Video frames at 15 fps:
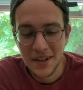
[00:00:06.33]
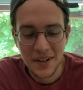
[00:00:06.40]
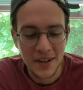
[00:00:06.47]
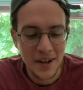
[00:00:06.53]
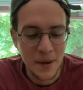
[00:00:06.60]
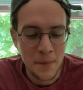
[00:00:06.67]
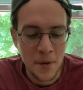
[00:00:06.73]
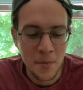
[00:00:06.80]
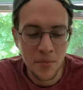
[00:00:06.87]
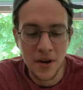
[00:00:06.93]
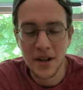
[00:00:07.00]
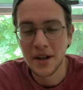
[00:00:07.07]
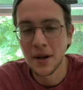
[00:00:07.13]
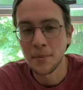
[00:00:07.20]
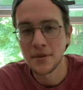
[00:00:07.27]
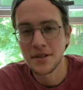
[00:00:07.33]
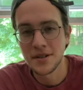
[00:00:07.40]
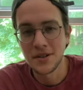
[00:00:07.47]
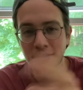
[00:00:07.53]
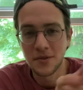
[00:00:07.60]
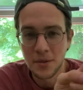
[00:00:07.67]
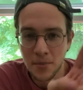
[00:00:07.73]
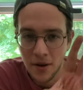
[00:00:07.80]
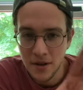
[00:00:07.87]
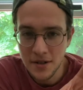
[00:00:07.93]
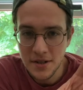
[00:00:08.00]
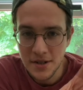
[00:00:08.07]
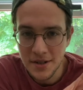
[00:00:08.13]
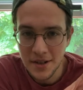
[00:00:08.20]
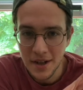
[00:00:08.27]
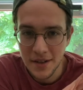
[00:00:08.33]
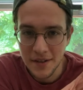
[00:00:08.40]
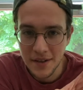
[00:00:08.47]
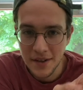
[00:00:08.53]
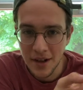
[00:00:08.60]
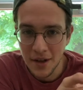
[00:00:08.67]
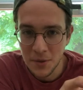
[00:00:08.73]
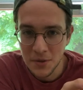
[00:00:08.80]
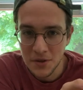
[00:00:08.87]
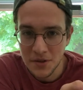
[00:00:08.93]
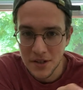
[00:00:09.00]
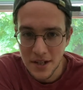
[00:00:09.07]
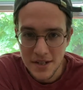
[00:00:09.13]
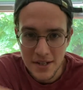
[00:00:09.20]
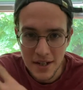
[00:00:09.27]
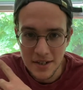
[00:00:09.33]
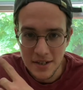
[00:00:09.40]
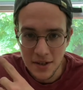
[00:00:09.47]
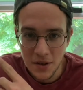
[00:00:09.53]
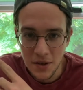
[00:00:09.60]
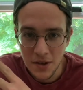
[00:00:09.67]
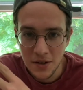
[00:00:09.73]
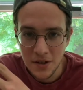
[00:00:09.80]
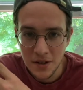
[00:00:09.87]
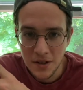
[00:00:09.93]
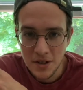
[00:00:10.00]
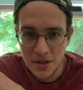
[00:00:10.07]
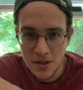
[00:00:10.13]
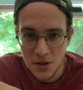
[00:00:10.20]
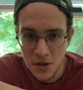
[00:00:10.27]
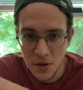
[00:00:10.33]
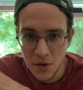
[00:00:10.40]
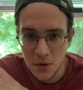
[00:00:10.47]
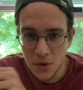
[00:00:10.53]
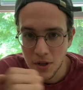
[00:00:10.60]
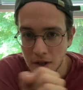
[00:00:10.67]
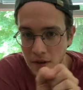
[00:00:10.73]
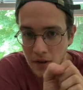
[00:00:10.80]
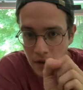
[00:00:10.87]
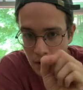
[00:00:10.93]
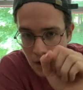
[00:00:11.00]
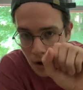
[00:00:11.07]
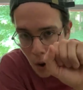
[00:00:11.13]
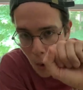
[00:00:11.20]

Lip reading: I'm gonna break it up into 3 parts and then I will dissect it all. So here they are.